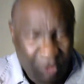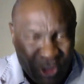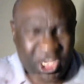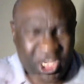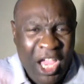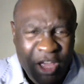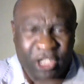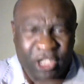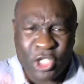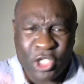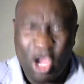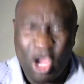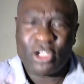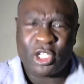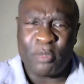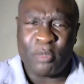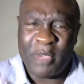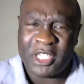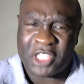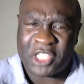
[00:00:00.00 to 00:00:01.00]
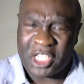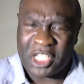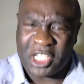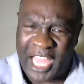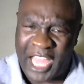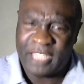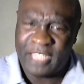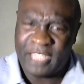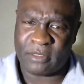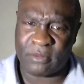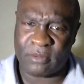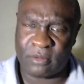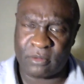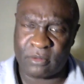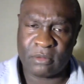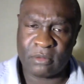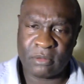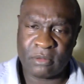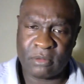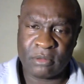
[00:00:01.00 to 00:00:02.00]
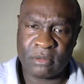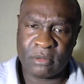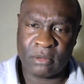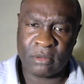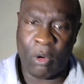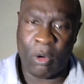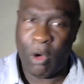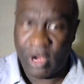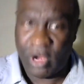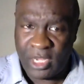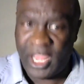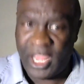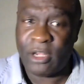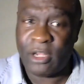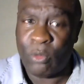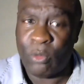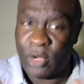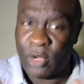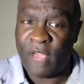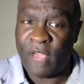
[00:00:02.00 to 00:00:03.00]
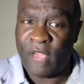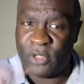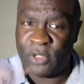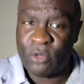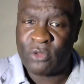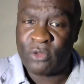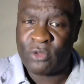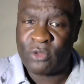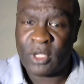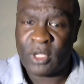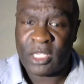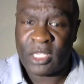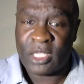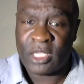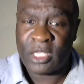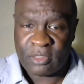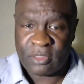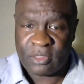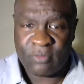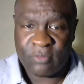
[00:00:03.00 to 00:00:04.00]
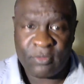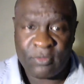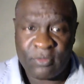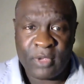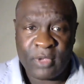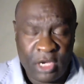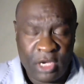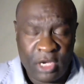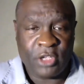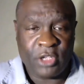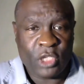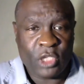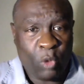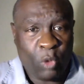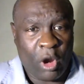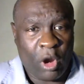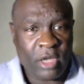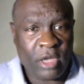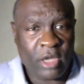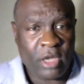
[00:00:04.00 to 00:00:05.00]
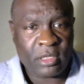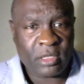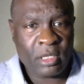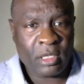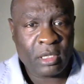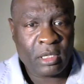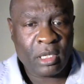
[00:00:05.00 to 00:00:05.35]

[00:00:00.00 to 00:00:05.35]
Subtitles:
I want y'all to talk to me tonight or later whenever you hear these words.